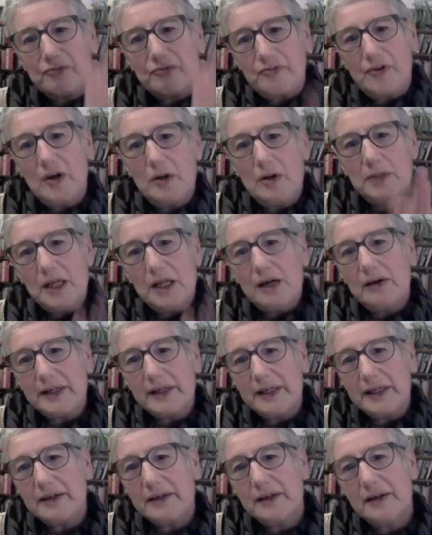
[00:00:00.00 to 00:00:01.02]
firm
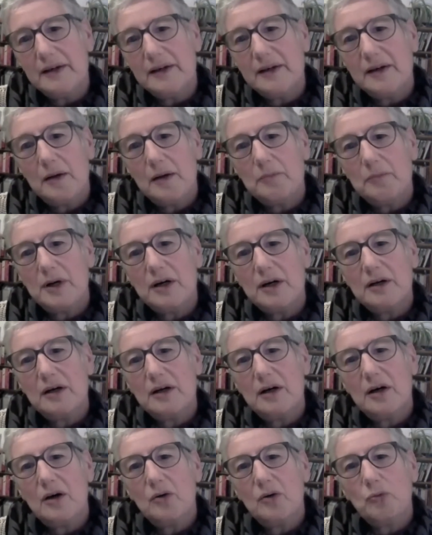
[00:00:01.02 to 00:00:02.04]
line, but
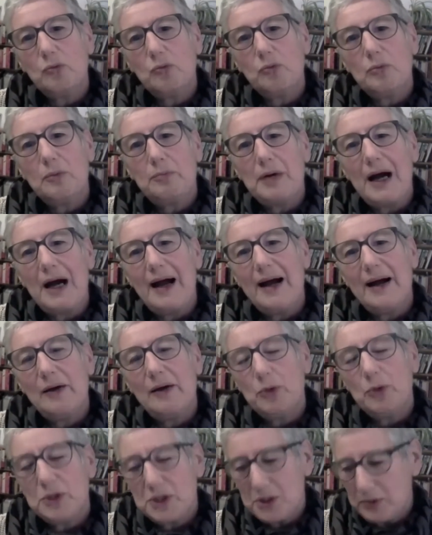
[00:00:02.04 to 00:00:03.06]
how
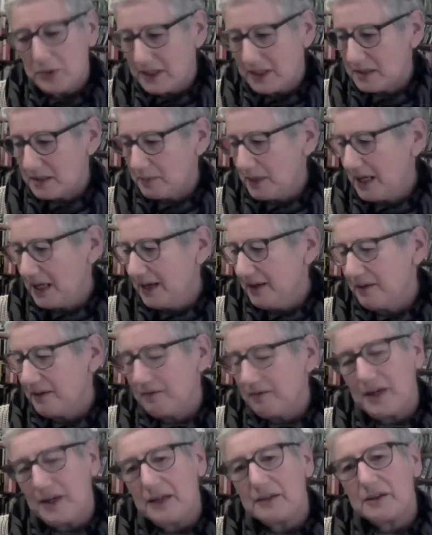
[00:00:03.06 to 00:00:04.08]
would you explain the
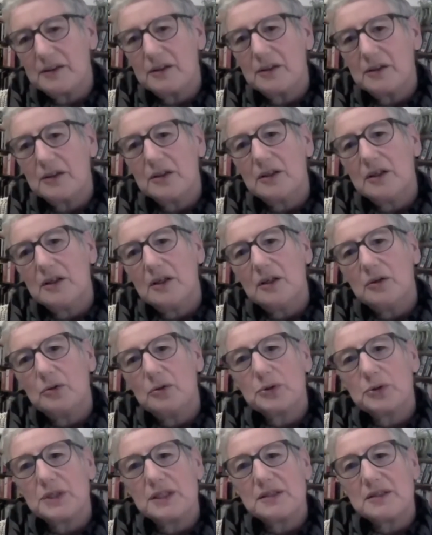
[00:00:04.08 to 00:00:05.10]
fact that
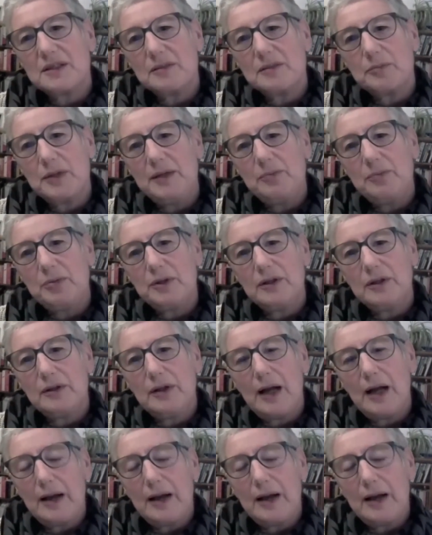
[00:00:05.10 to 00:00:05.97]
autistic people,